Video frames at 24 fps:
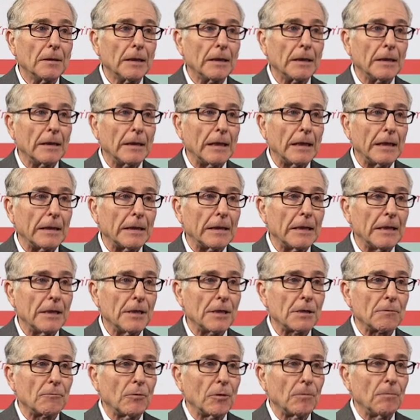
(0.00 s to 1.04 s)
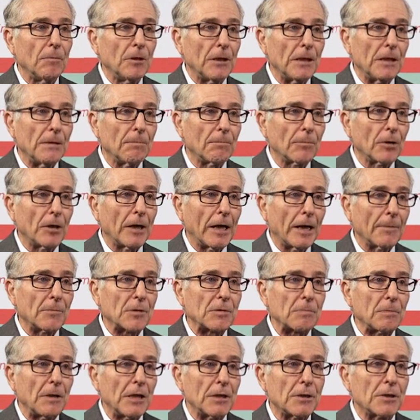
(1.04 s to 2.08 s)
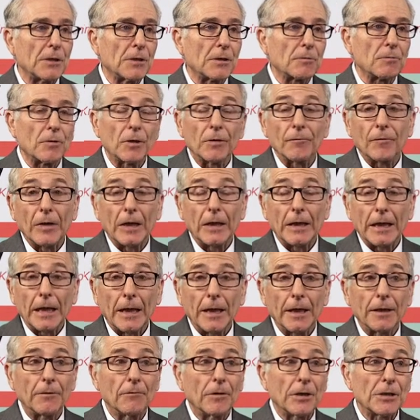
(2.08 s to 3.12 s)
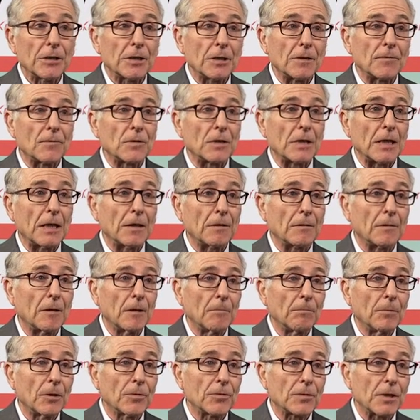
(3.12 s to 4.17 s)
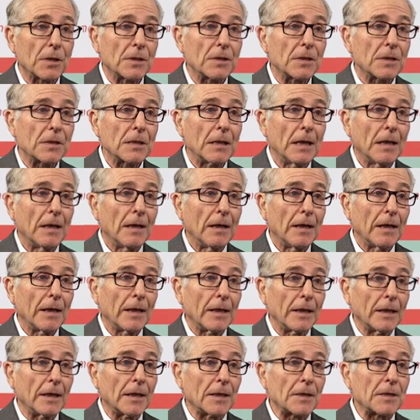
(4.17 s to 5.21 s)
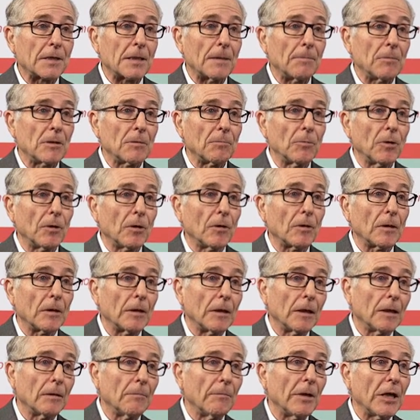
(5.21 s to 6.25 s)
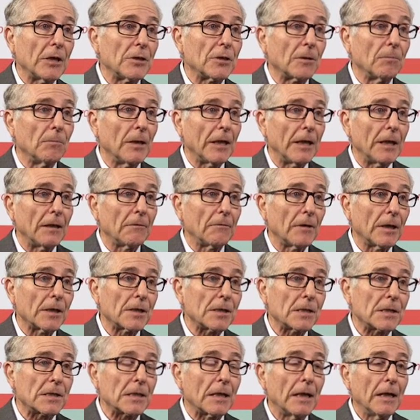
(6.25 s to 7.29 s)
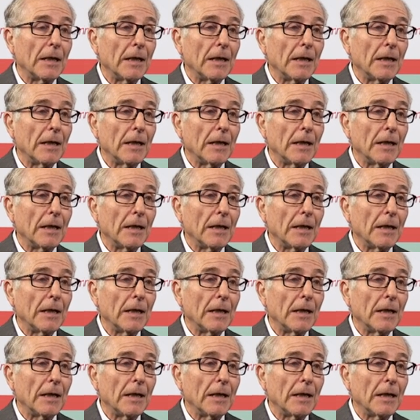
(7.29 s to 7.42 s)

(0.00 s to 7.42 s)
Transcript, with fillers: And these would be perhaps patients with a very high risk of stent thrombosis and an acceptable major bleeding risk.